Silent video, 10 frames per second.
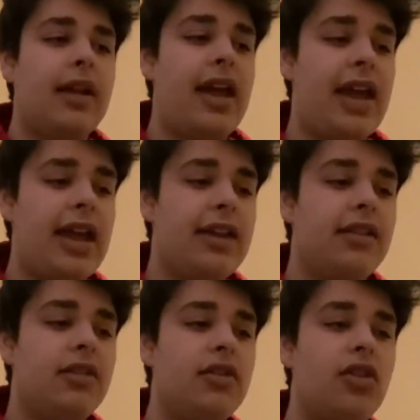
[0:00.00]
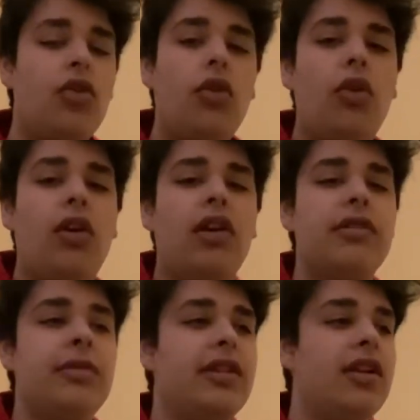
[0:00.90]
a Mecole
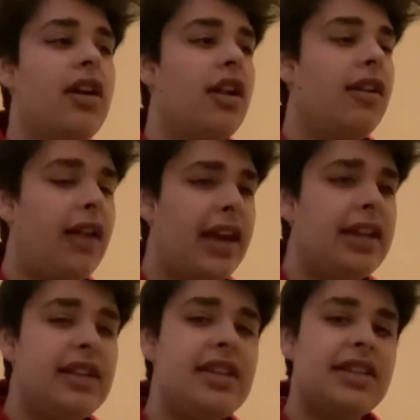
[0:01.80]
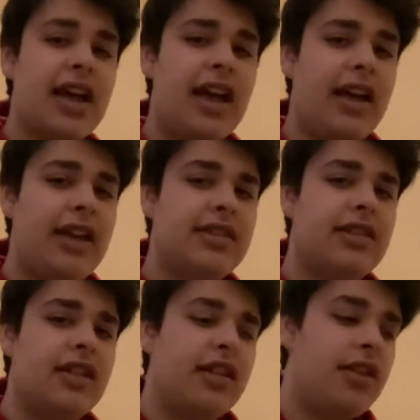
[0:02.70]
Hardman, like these guys
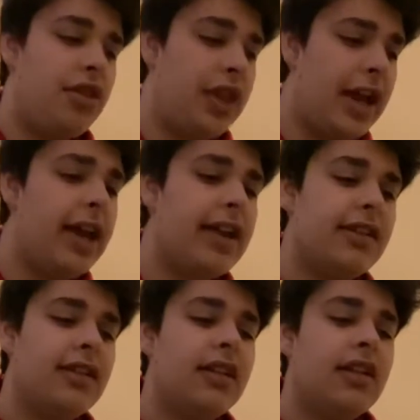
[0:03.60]
that